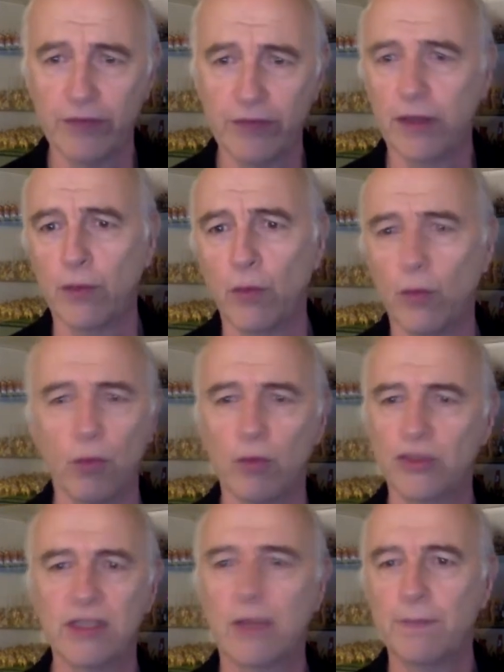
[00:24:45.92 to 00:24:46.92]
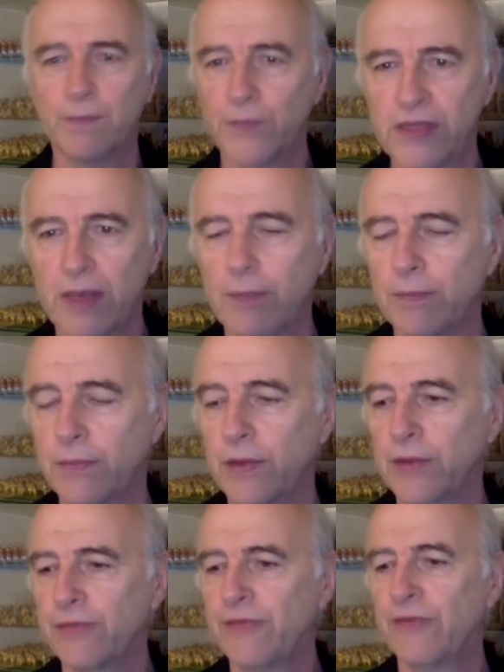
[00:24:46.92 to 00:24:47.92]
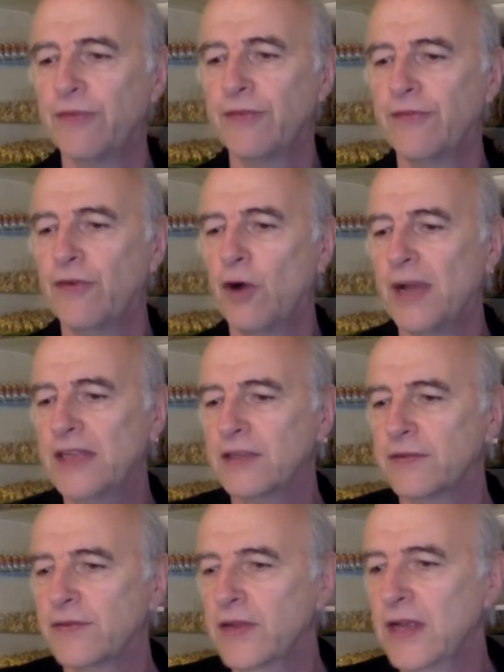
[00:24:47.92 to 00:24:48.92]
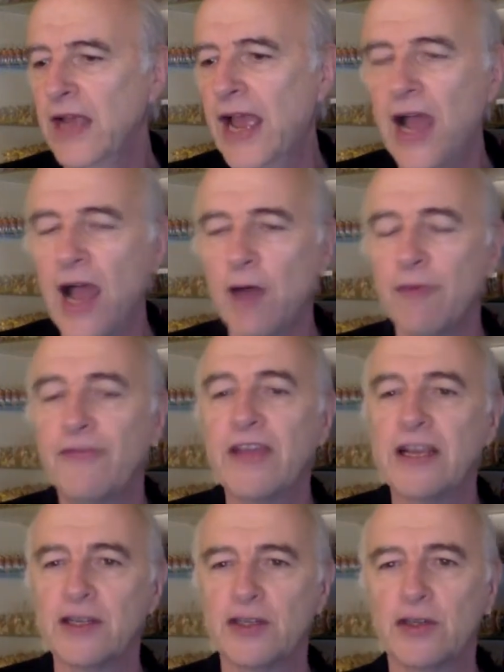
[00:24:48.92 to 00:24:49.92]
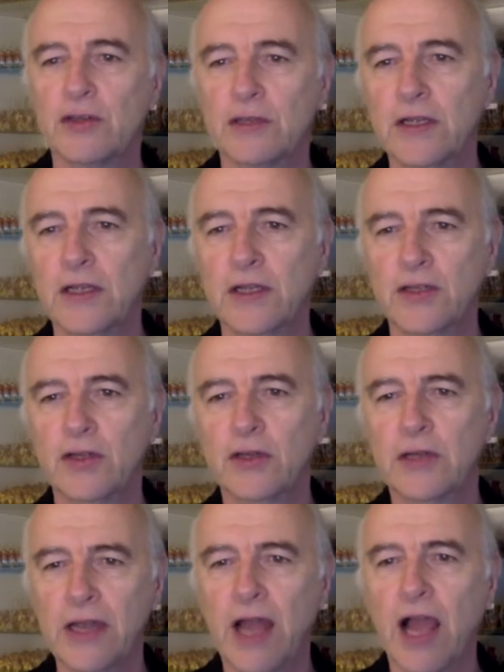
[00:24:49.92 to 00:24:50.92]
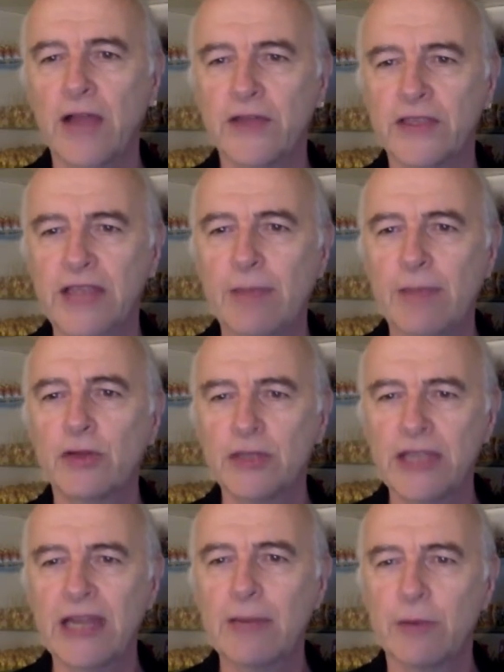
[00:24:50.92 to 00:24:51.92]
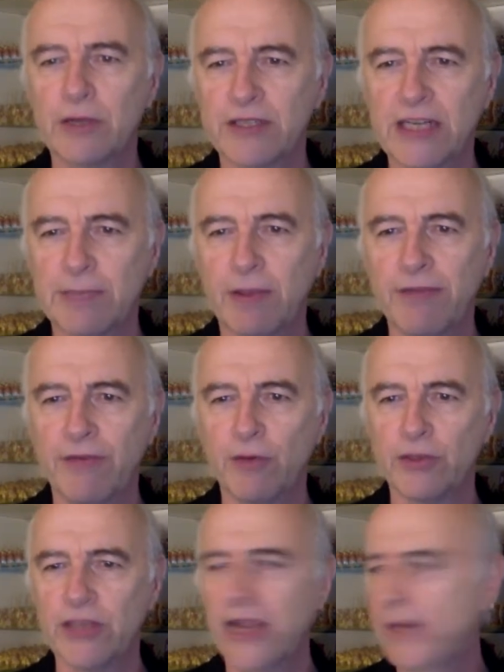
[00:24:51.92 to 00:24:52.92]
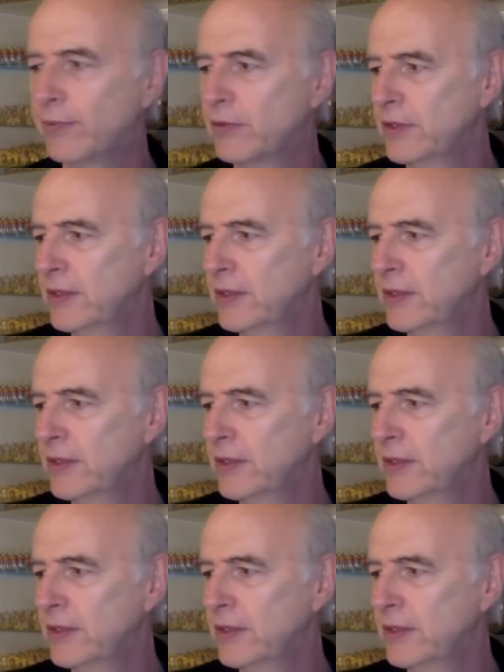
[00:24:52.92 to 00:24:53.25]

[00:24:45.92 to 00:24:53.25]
or some the format of how figures should lie on the table. Couldn't get them on a 6x4 table